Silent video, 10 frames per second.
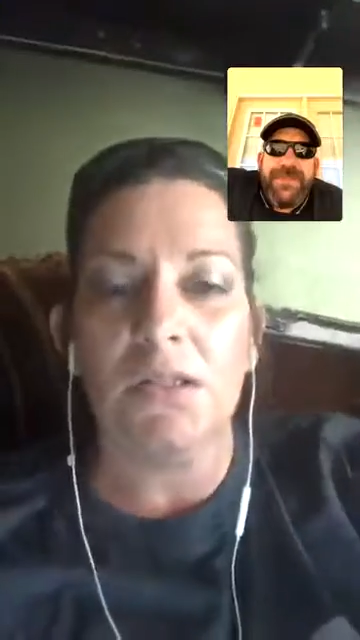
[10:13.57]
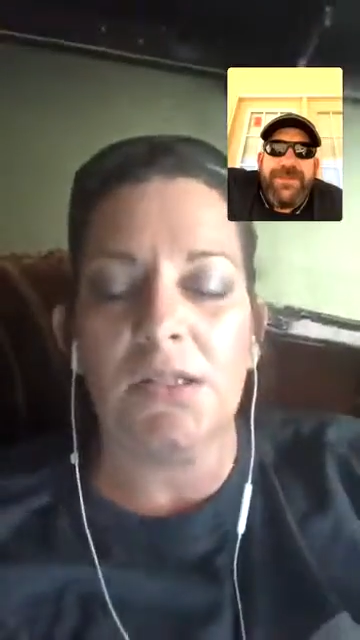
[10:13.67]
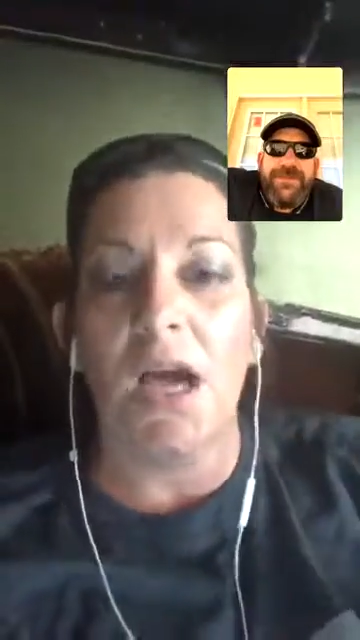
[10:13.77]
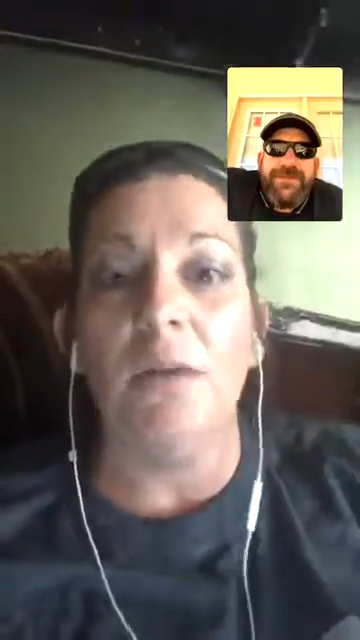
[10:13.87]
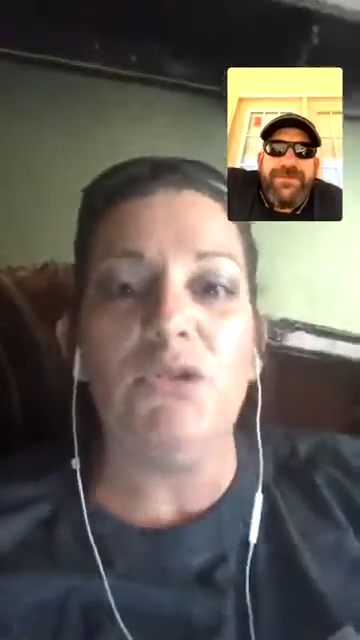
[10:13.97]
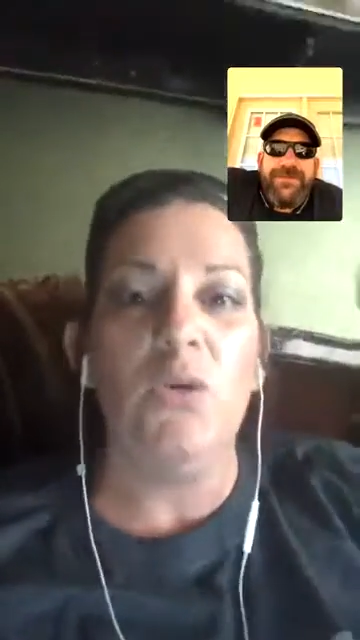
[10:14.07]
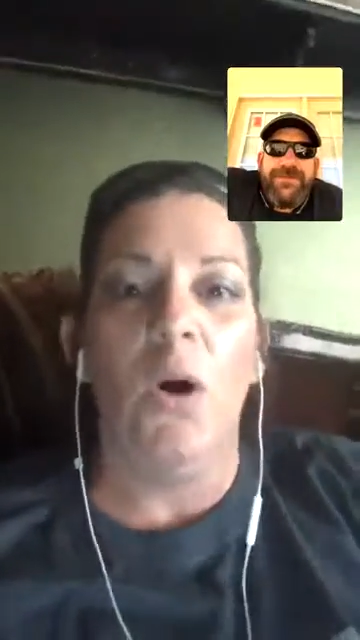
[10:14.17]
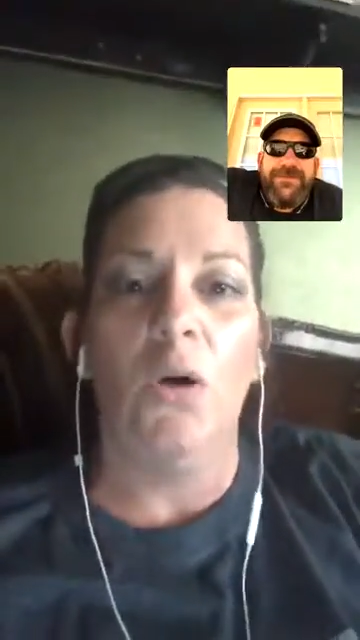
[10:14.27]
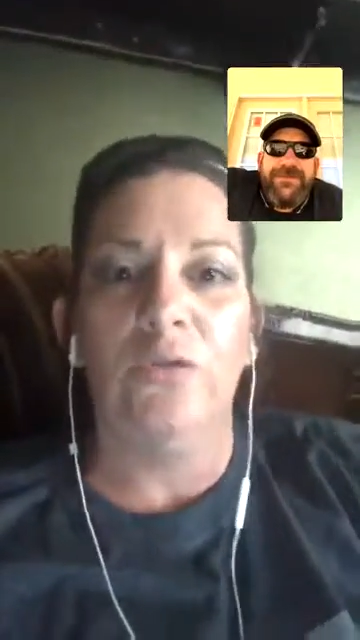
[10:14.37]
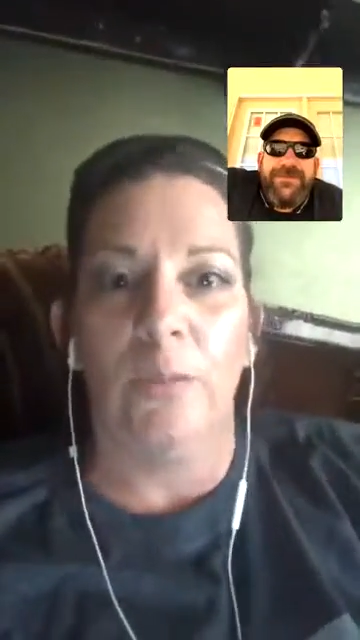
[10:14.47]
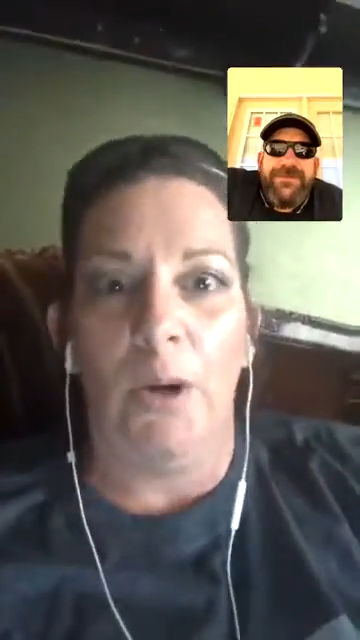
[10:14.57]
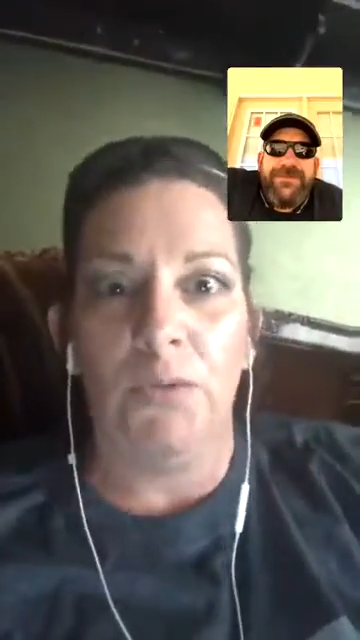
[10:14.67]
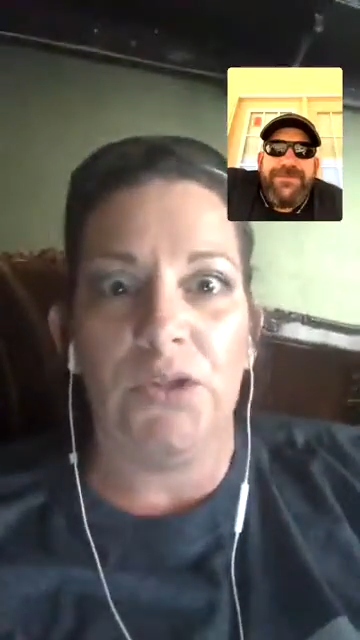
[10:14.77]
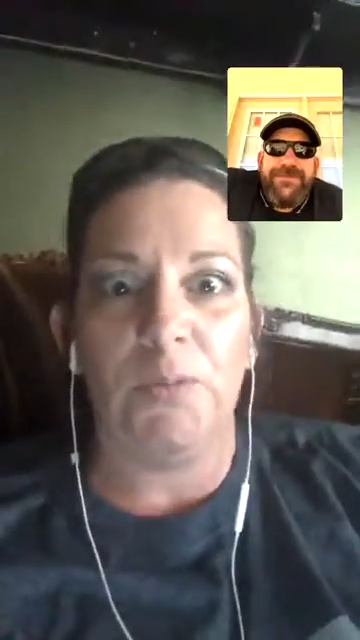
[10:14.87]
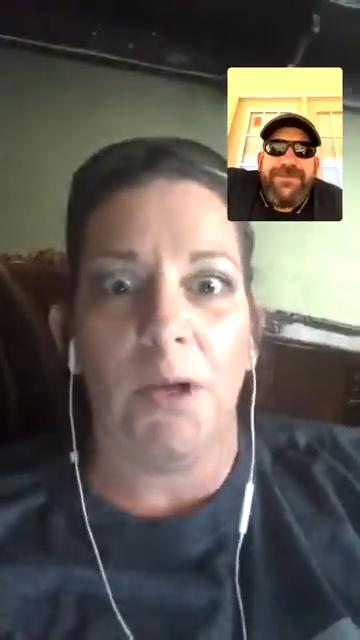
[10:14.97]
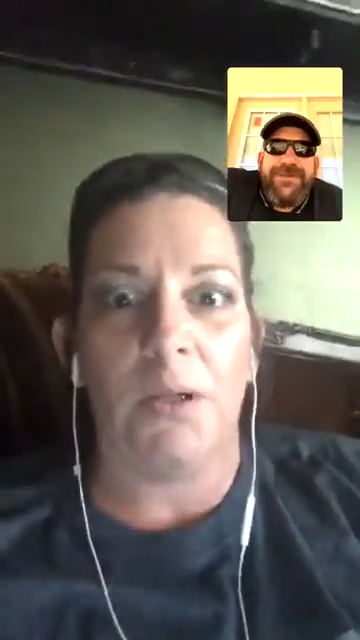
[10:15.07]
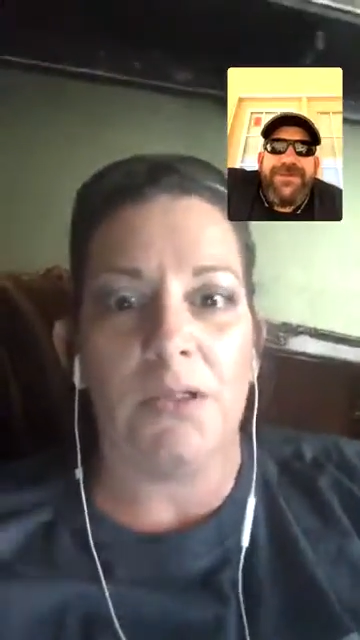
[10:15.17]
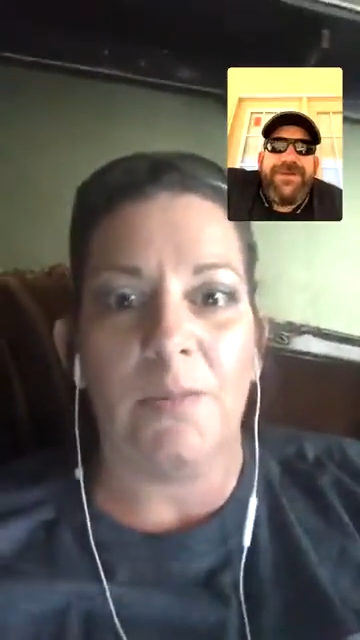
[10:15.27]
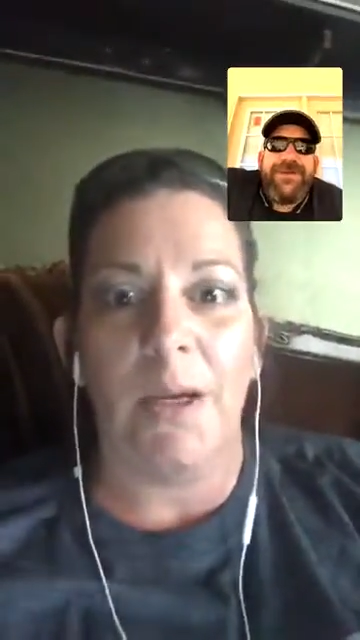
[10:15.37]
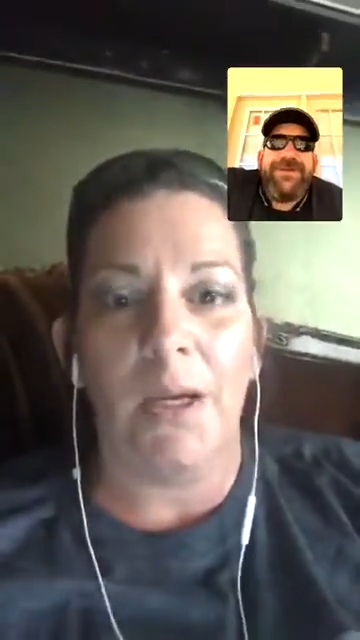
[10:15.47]
See, I'm too old for bone spurs,
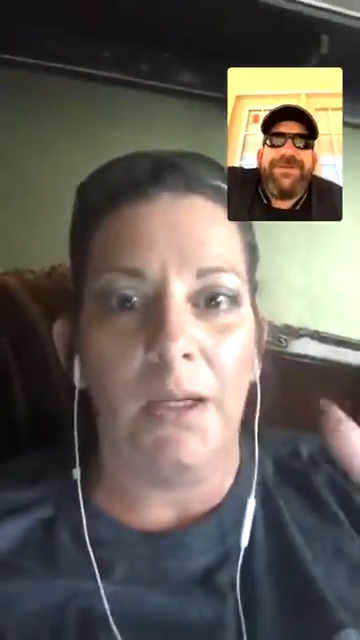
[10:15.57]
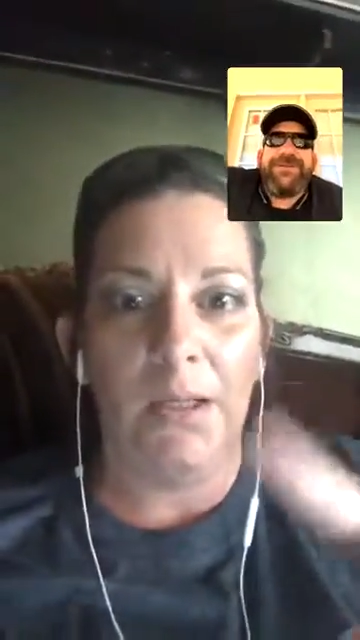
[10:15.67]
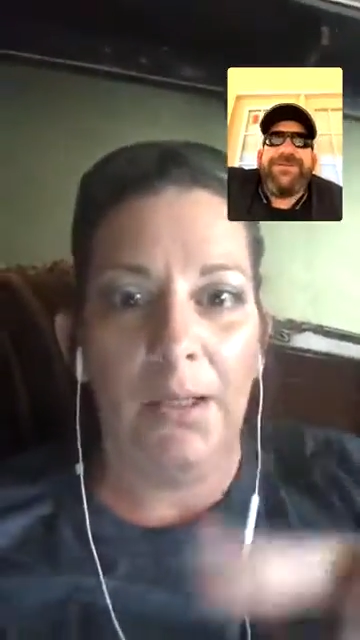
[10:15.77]
but